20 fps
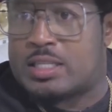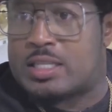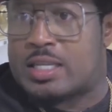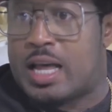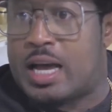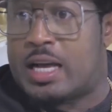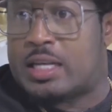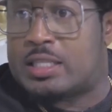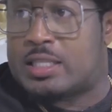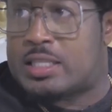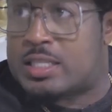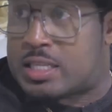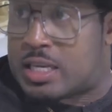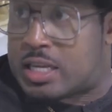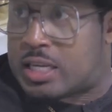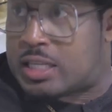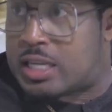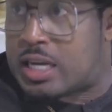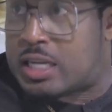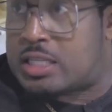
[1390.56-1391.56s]
just like to
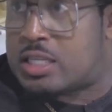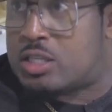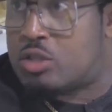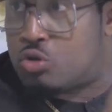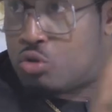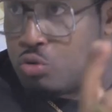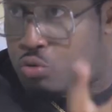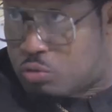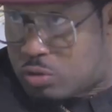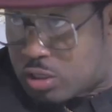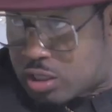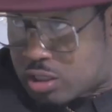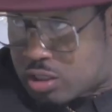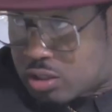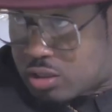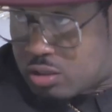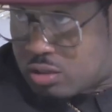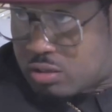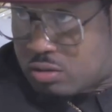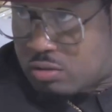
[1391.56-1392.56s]
say that in 2
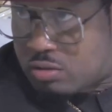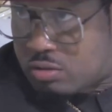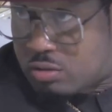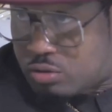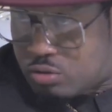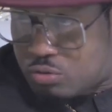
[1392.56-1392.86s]
days,